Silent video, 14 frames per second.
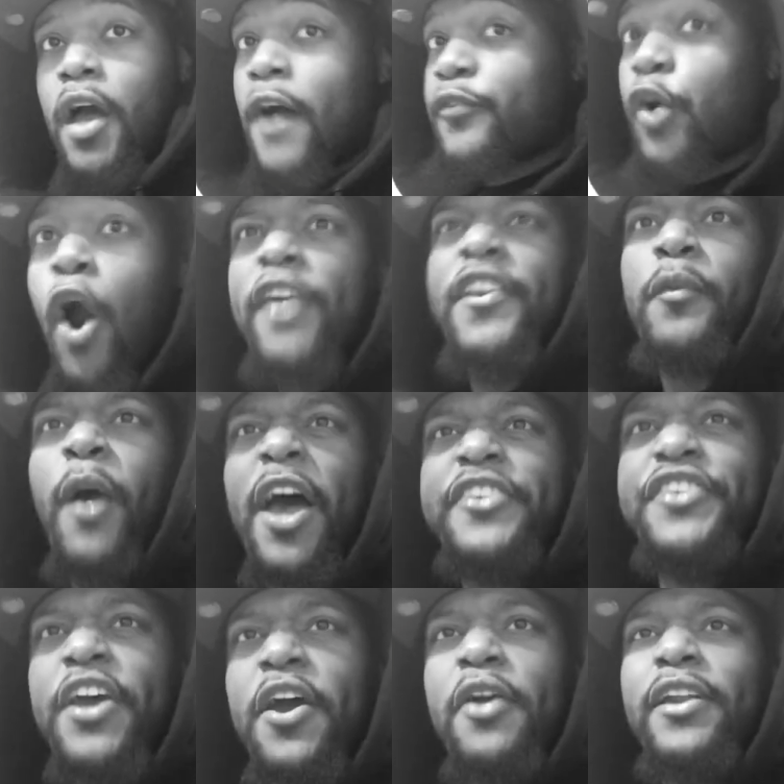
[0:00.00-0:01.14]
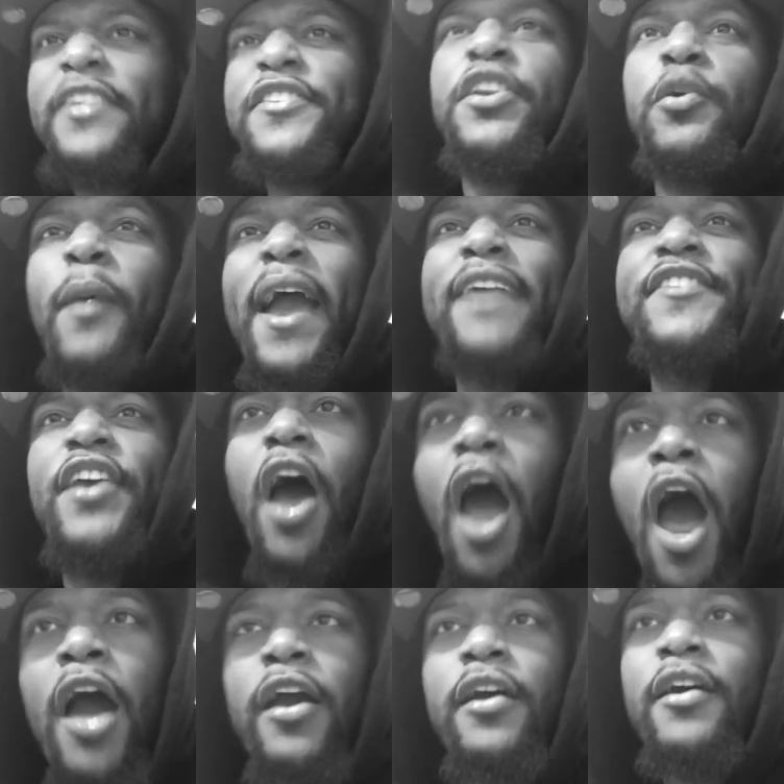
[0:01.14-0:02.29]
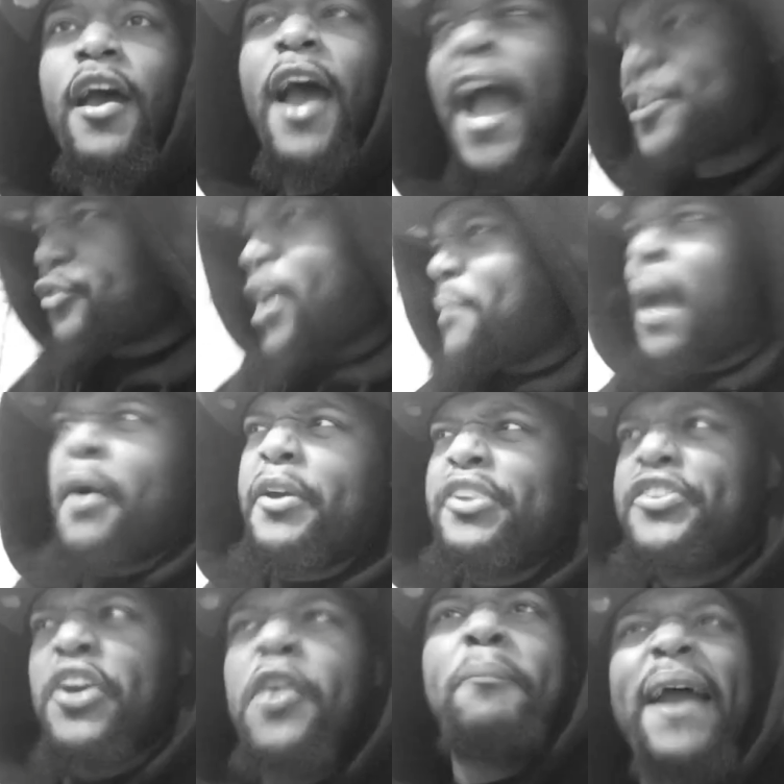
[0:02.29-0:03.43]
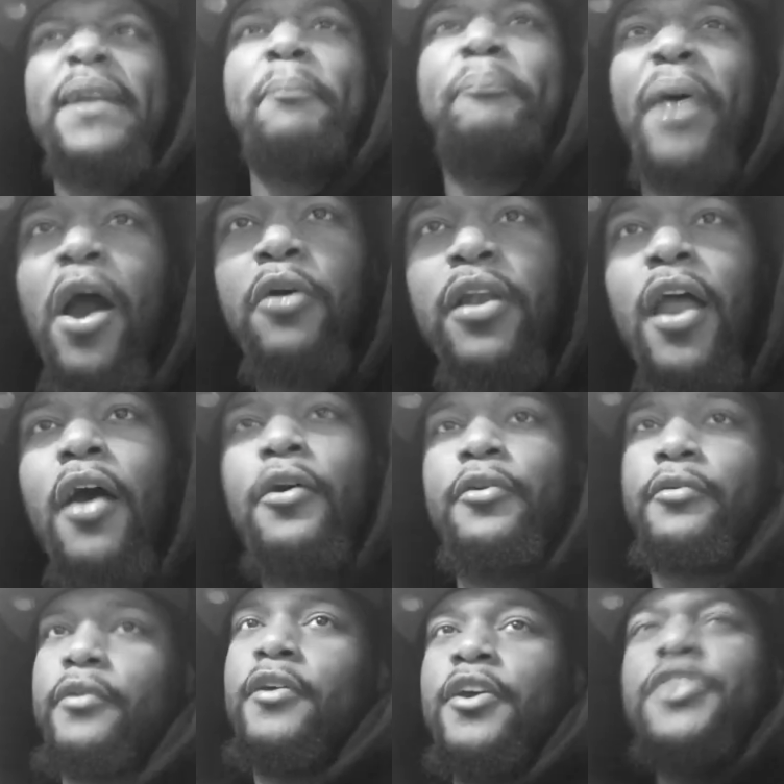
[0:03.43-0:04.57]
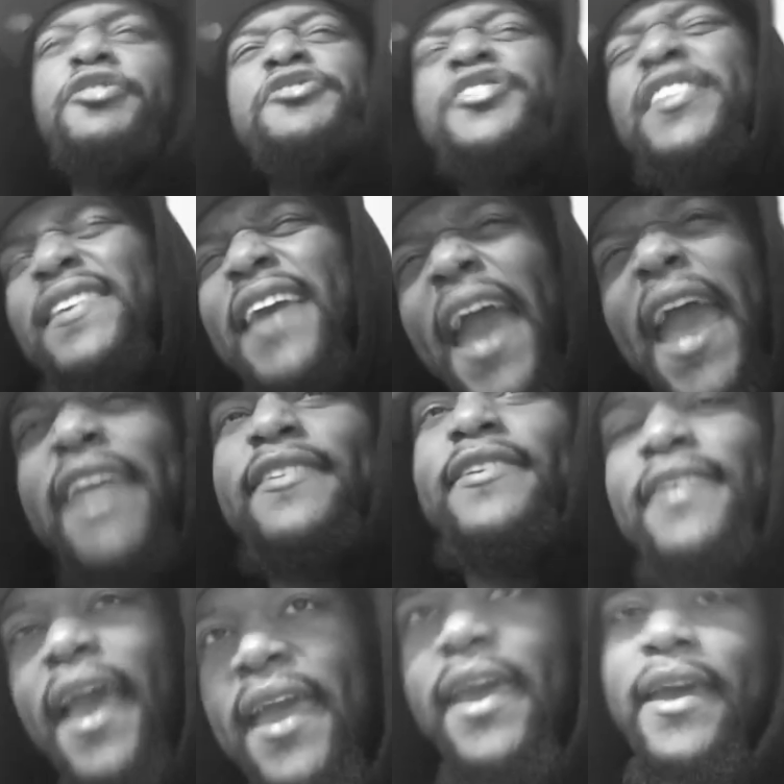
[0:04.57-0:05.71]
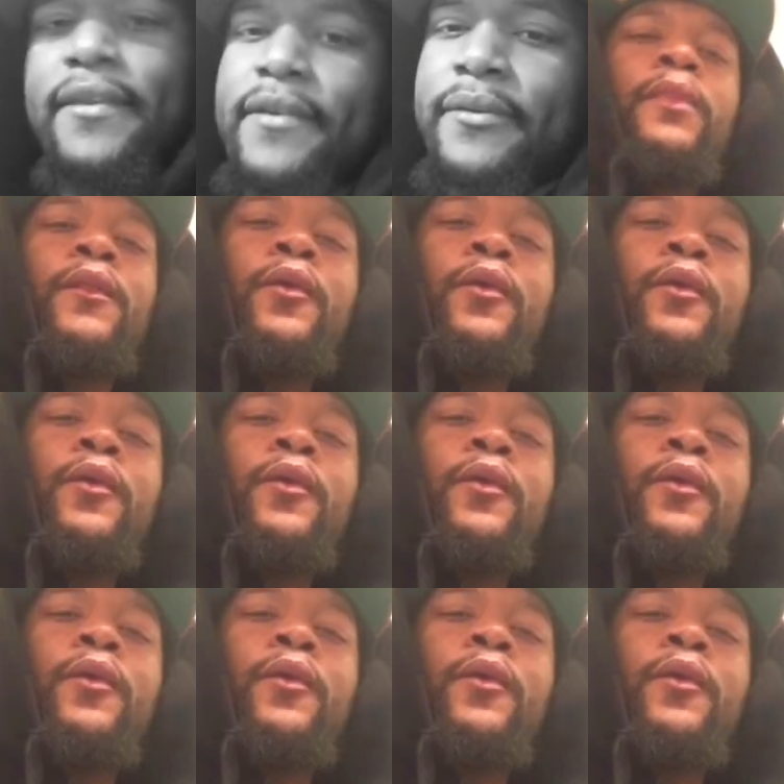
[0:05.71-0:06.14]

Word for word: Of course I was, dude. Listen to the way I talk. I drink Mountain Dew by the boatload. You just can't say it.